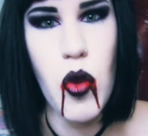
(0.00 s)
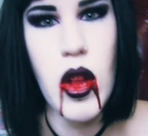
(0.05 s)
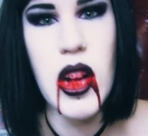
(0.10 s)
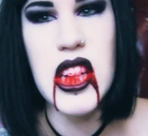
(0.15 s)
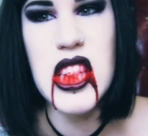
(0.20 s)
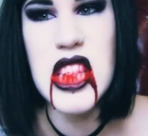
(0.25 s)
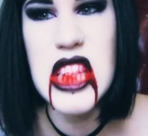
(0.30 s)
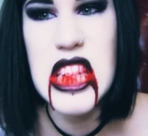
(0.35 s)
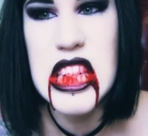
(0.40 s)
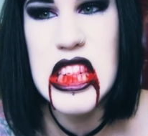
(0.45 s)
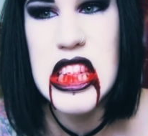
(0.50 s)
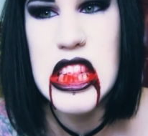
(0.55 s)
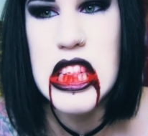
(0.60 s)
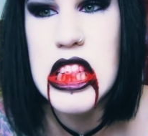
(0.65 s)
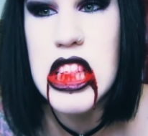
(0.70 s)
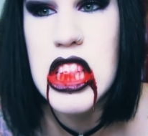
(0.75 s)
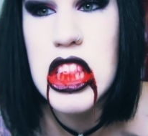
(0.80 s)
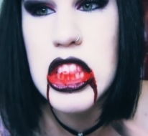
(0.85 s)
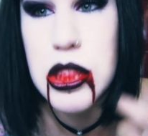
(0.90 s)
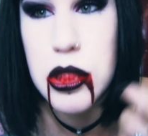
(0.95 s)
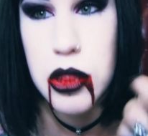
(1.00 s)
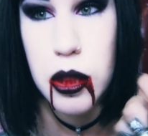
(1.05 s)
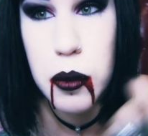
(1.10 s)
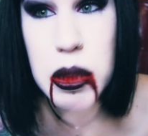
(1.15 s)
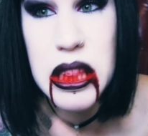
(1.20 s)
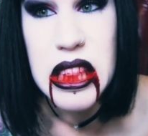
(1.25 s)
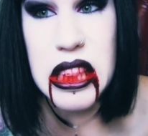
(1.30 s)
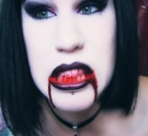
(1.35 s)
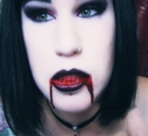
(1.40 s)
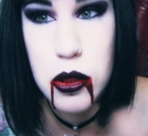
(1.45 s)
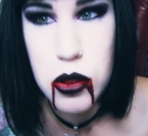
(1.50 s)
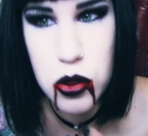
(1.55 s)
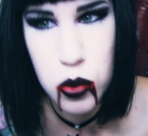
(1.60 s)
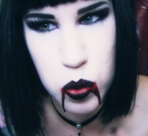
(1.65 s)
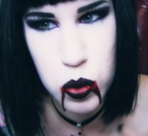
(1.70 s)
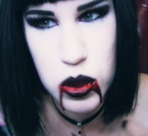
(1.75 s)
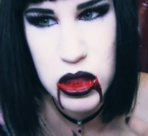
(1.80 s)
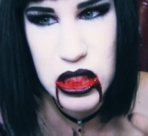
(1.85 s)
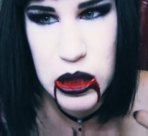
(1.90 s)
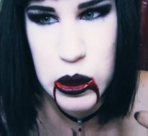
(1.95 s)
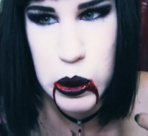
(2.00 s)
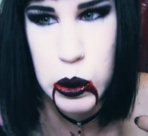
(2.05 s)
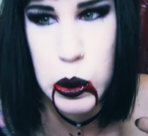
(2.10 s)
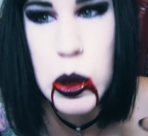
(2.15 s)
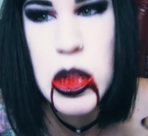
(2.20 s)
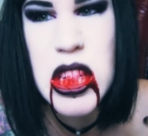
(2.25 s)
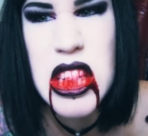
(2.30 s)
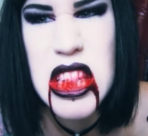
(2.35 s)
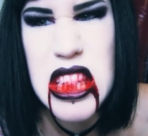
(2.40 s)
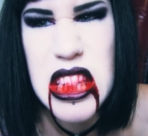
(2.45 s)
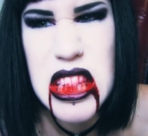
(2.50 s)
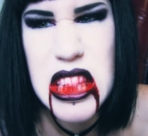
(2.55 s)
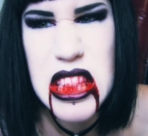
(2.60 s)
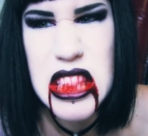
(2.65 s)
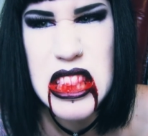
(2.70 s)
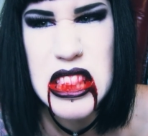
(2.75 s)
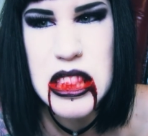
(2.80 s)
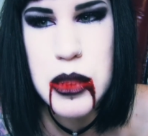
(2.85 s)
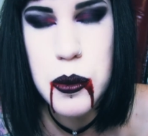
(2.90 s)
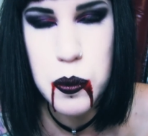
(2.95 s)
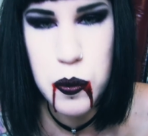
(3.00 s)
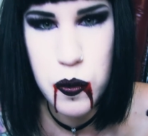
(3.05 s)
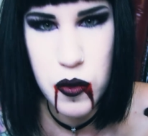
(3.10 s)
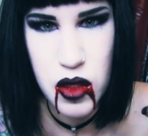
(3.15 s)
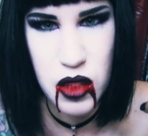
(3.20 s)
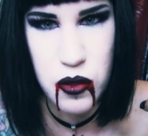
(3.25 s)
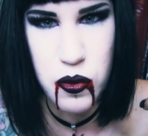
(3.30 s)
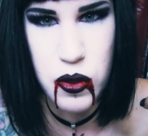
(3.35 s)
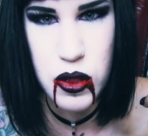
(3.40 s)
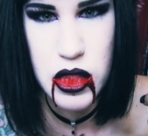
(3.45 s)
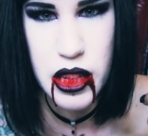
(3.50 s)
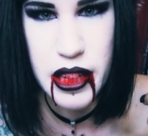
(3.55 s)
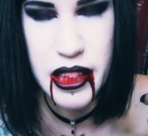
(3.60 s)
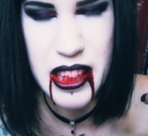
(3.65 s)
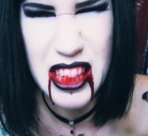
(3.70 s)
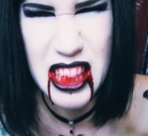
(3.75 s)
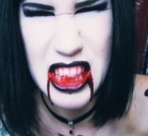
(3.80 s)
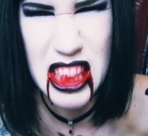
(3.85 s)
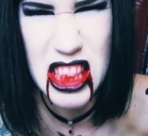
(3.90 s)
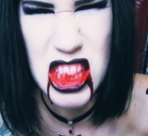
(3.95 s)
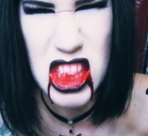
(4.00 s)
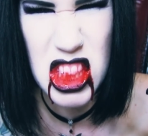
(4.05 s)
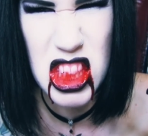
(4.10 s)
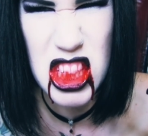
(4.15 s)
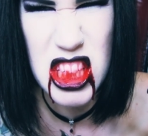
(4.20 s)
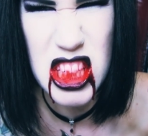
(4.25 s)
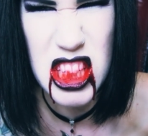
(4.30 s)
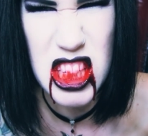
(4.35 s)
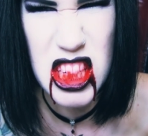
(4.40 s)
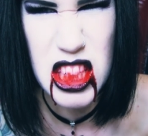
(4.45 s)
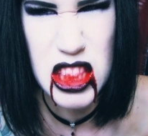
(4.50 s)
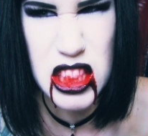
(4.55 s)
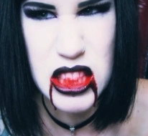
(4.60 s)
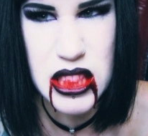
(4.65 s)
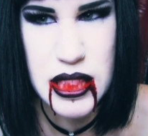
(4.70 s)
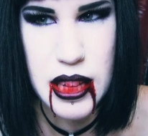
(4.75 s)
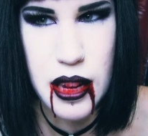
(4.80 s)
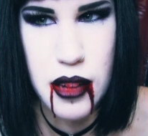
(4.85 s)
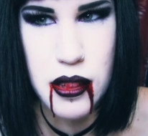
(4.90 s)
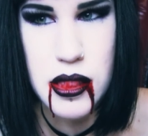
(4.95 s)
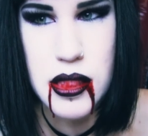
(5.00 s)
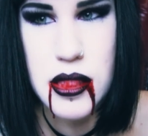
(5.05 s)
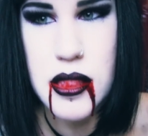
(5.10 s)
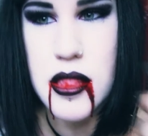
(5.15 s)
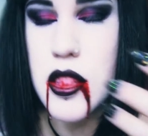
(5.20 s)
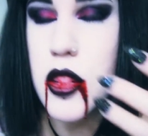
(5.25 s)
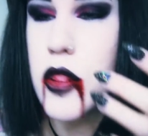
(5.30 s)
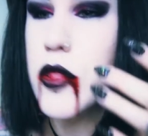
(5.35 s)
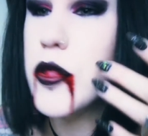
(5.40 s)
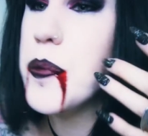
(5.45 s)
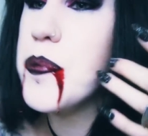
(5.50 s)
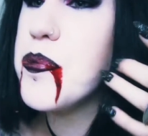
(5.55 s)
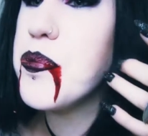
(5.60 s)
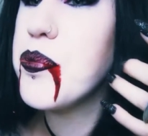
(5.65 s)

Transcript: It's actually so yummy, and it looks really cool if you're taking like shots and snarling and stuff.